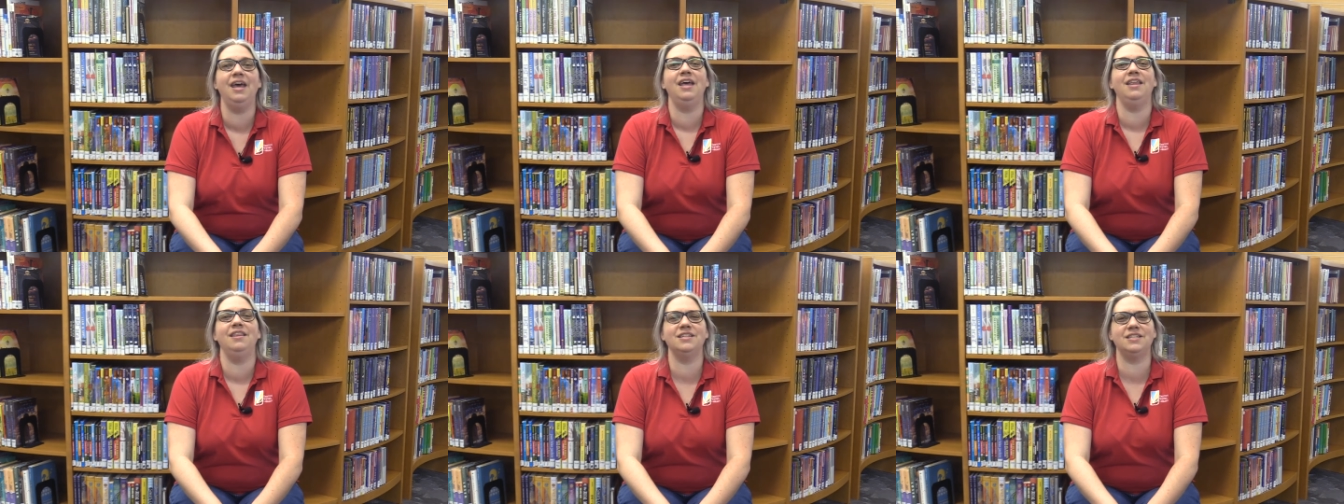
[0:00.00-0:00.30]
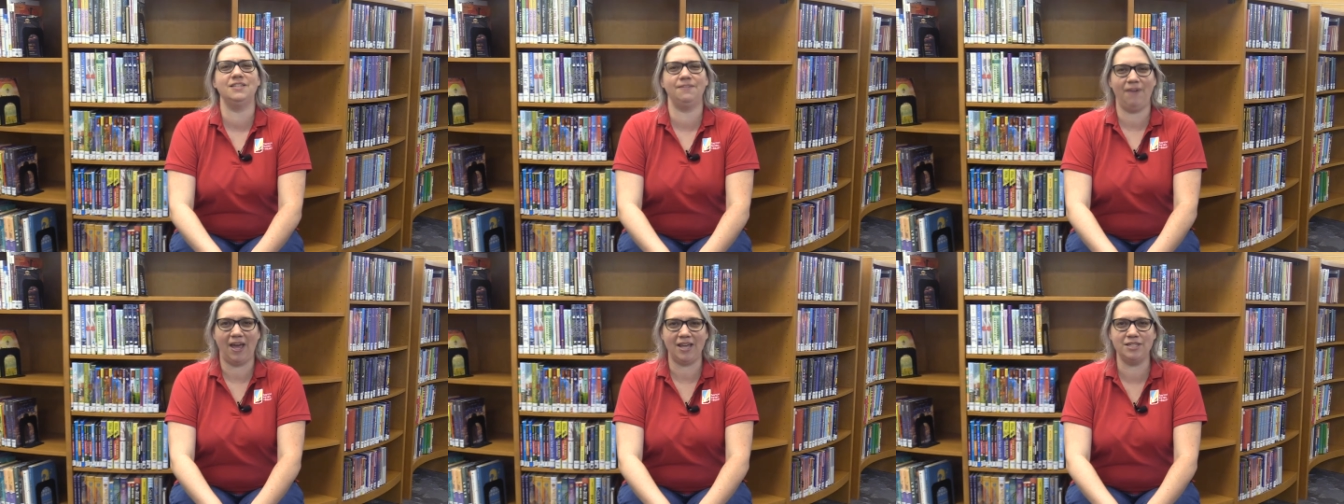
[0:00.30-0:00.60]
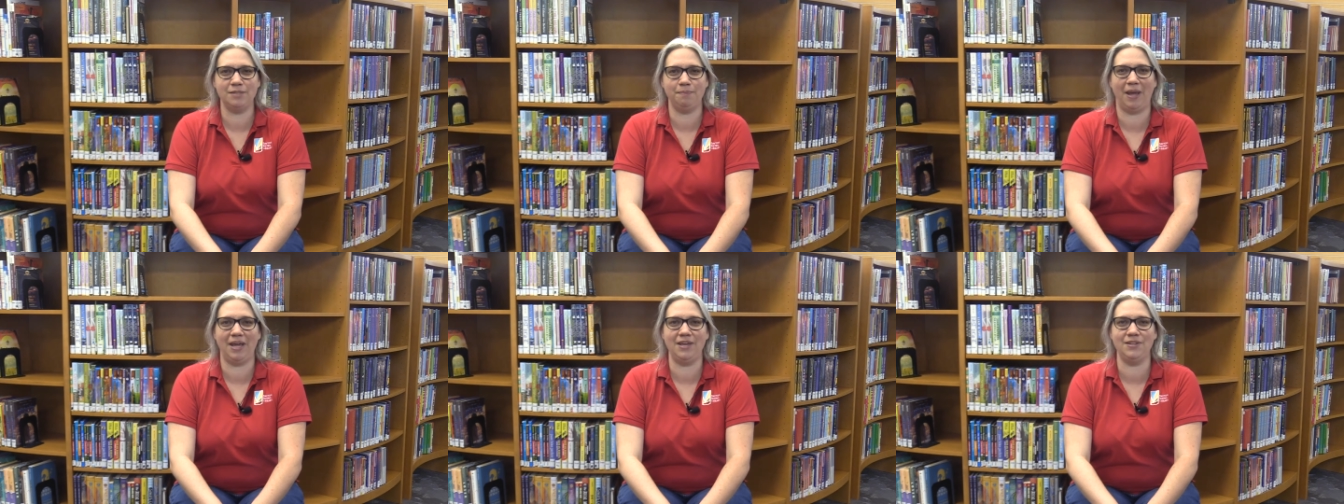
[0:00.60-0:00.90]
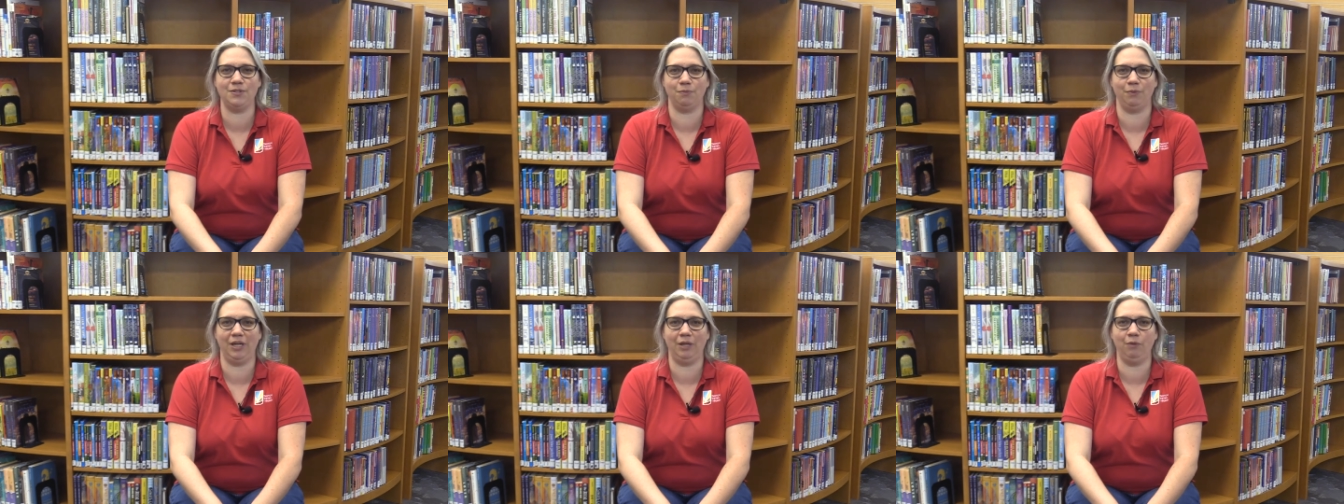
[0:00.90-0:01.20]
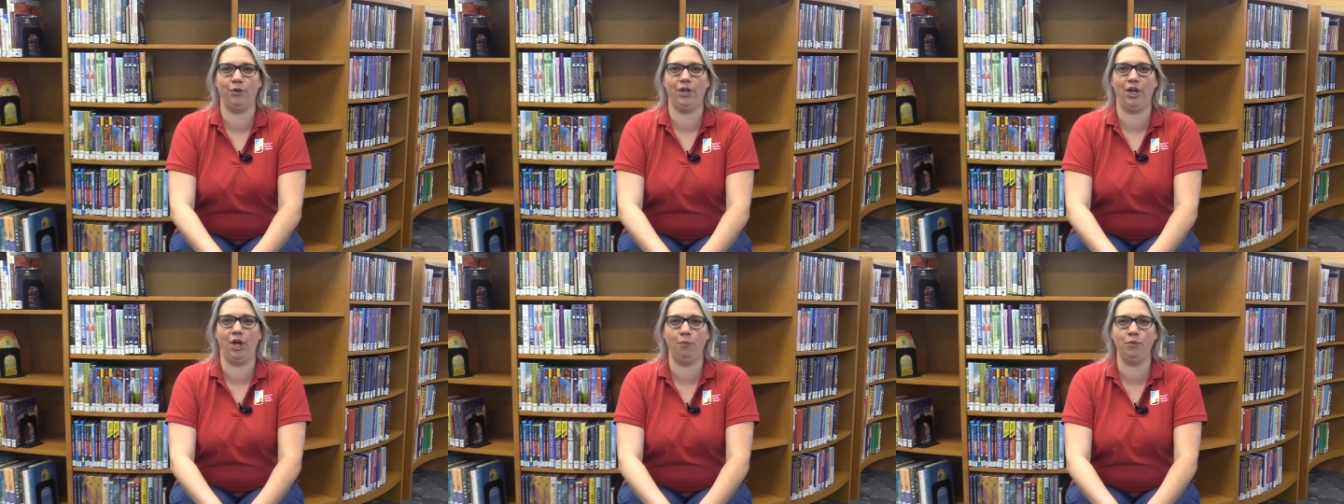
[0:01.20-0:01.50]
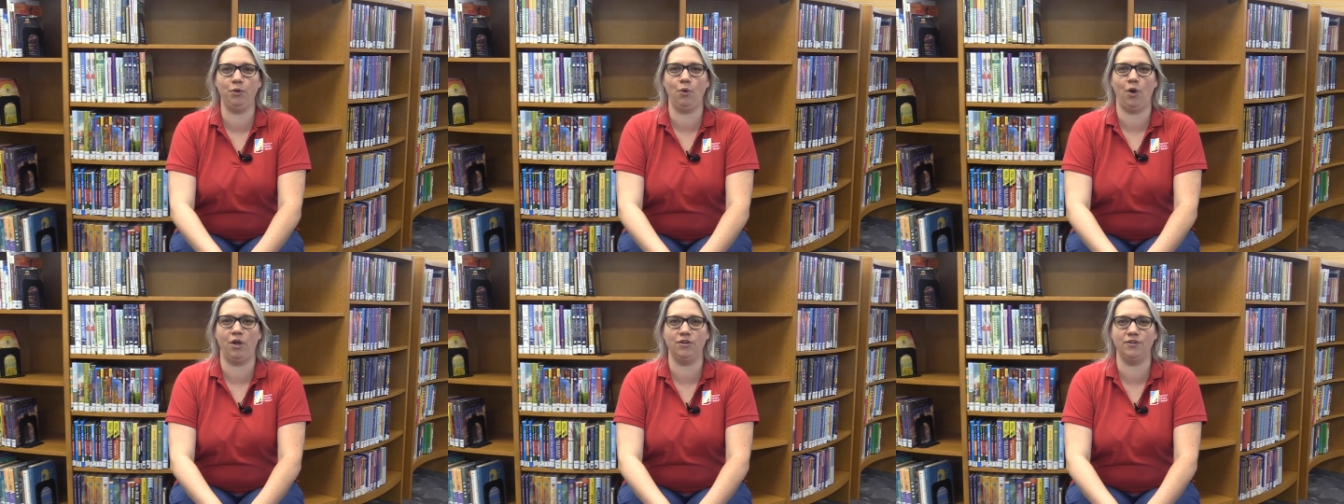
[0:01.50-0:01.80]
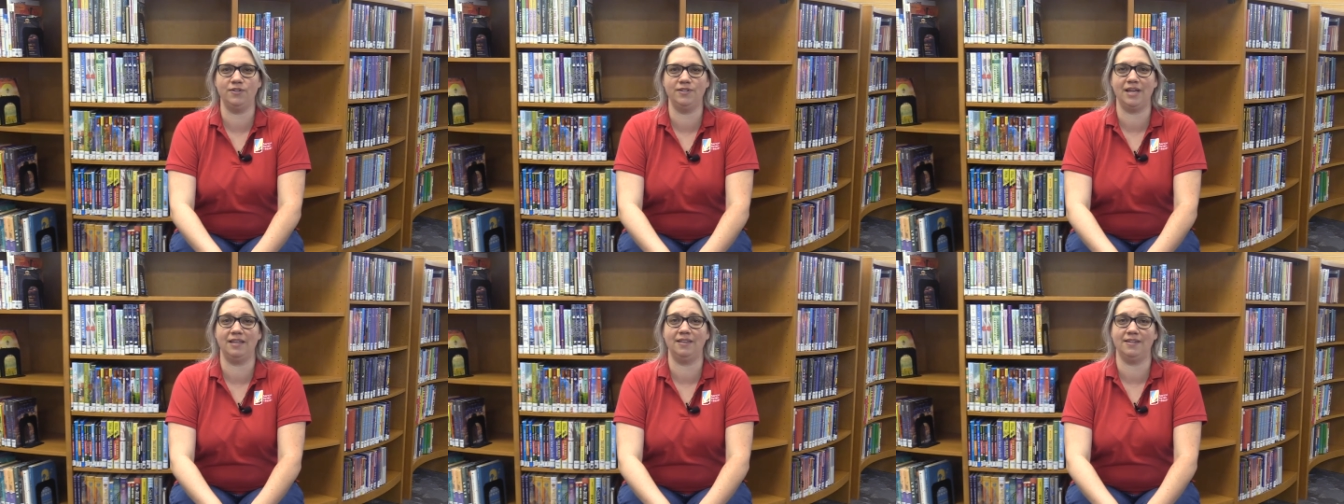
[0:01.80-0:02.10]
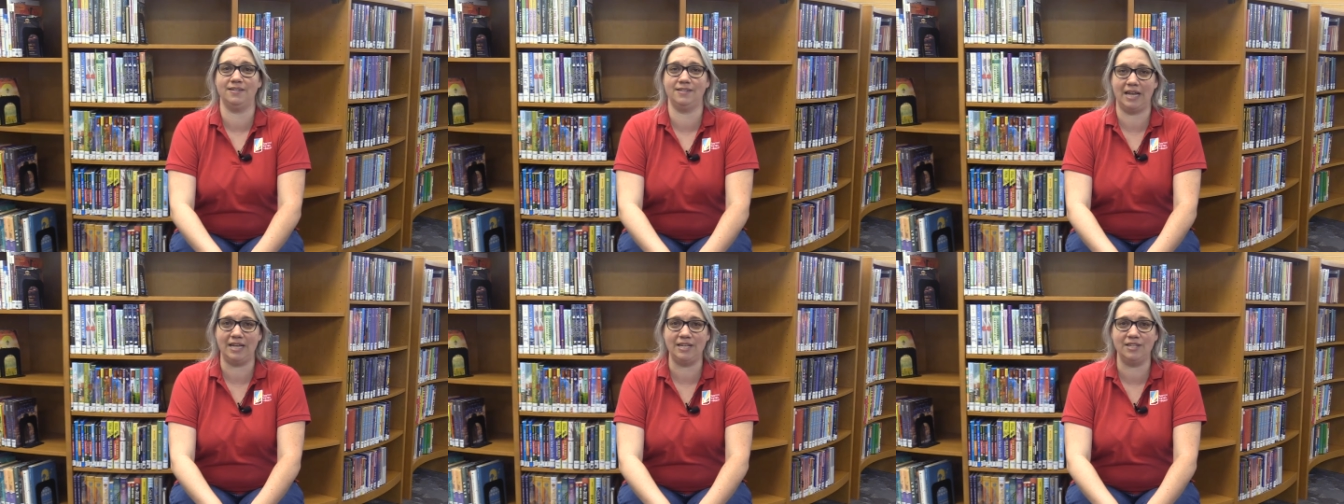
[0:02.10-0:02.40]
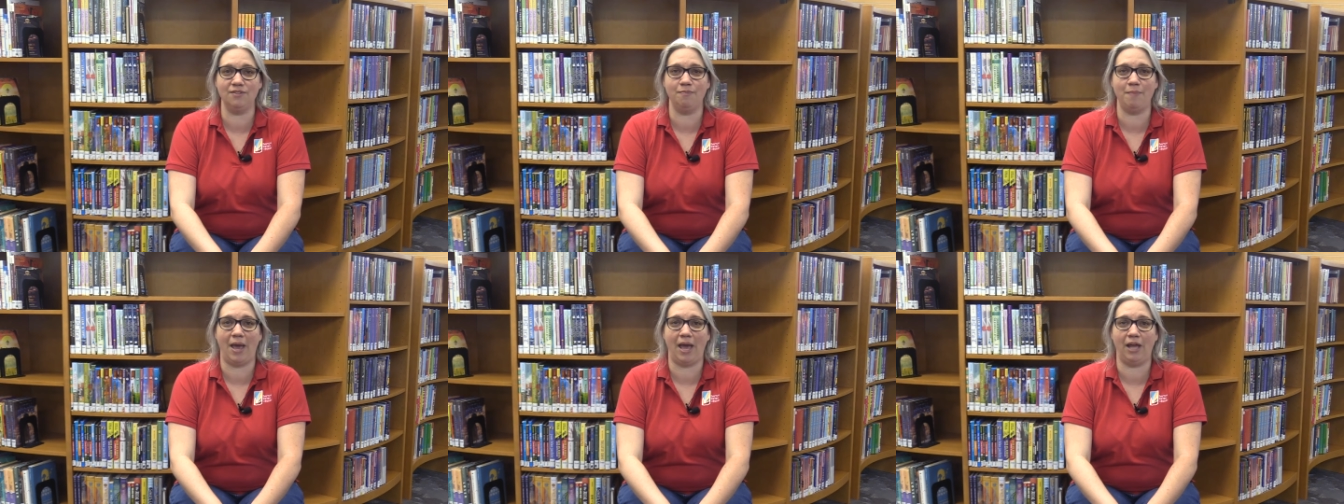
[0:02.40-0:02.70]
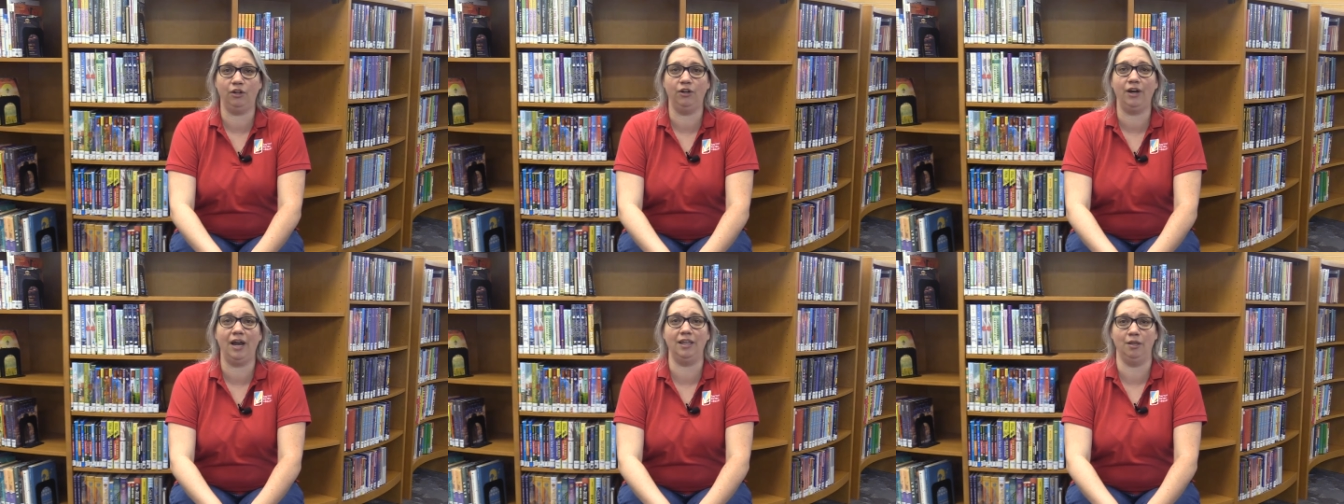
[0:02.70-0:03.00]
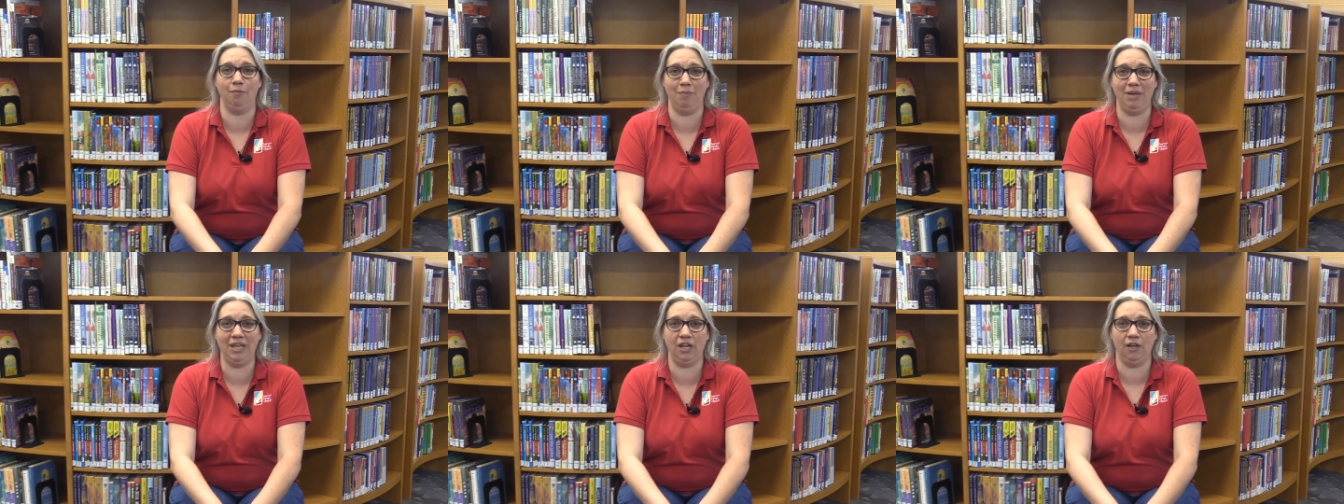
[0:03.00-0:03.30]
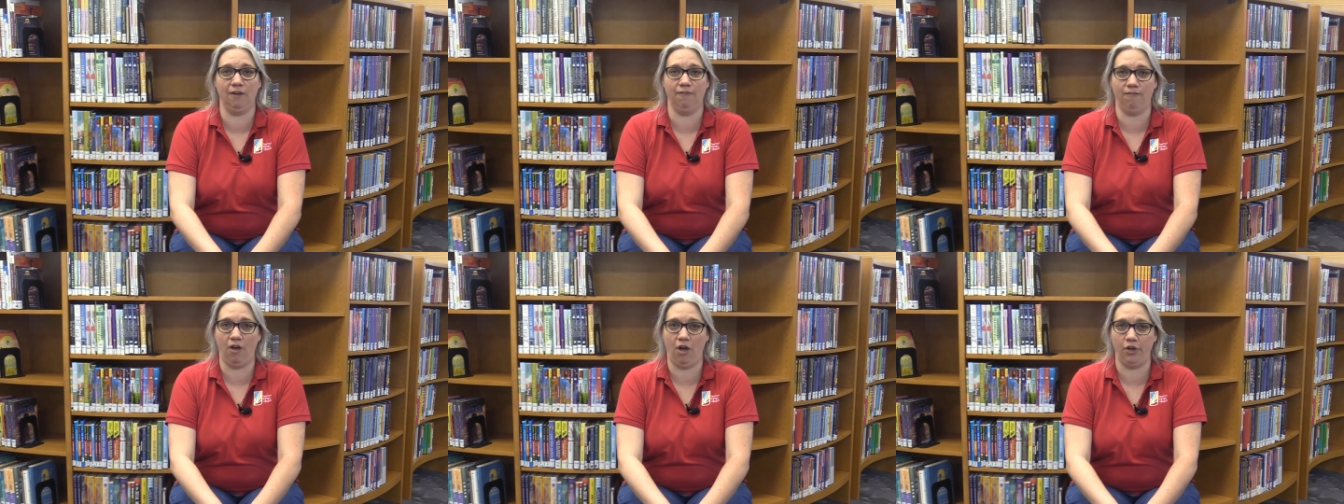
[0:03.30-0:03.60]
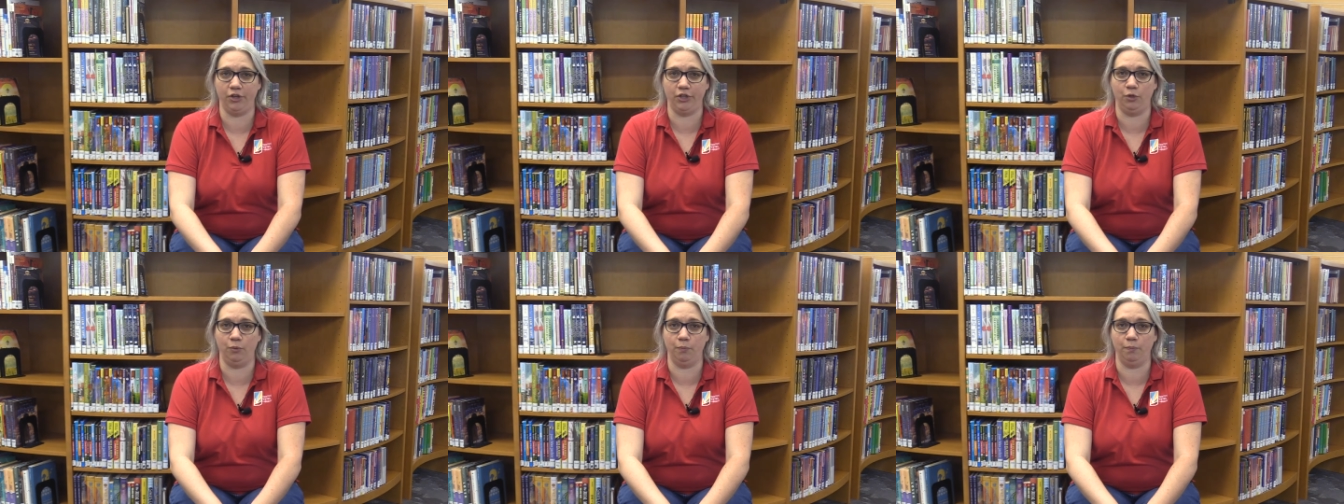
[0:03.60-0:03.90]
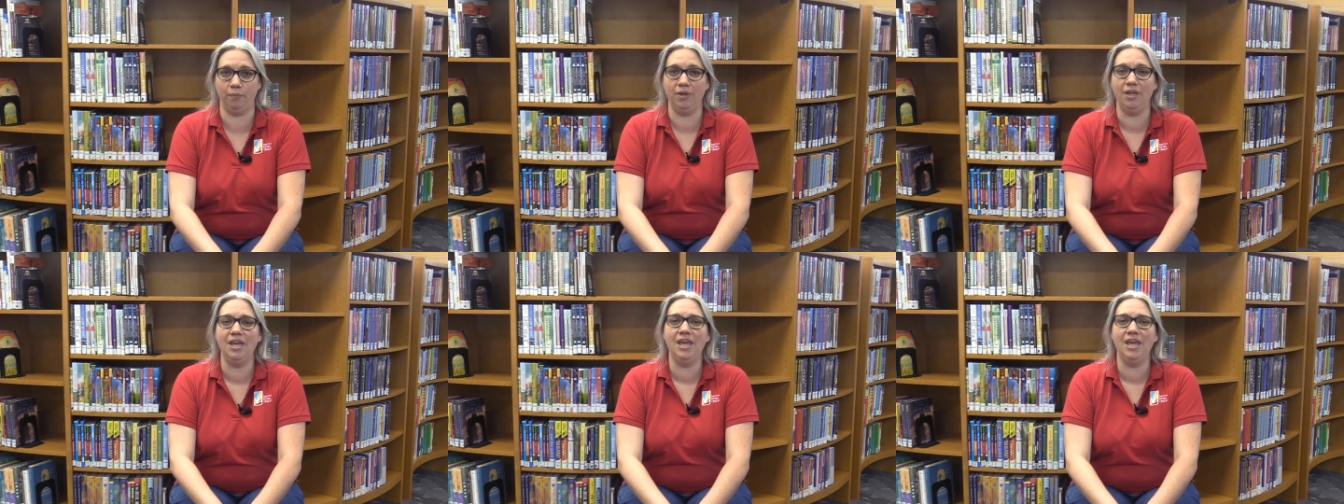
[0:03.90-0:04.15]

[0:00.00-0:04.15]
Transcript: This fast-paced read will help you understand the states of matter and the meaning of volume.